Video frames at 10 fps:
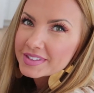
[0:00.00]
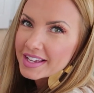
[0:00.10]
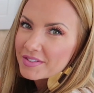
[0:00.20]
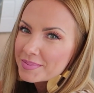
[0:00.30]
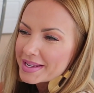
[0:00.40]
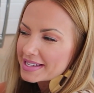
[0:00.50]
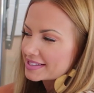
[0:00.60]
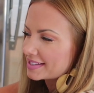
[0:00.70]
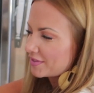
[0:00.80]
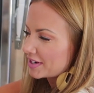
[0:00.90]
Saving
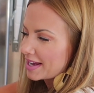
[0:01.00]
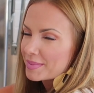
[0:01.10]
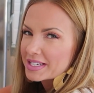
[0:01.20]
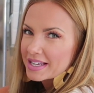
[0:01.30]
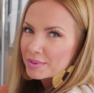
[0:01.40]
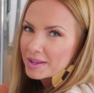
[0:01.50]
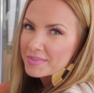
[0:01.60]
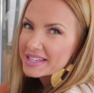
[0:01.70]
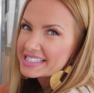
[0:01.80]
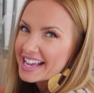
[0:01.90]
minutes every time I double
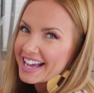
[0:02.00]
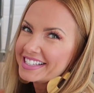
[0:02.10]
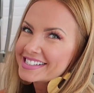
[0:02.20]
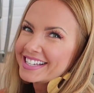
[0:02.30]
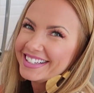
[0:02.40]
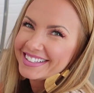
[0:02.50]
up these hands.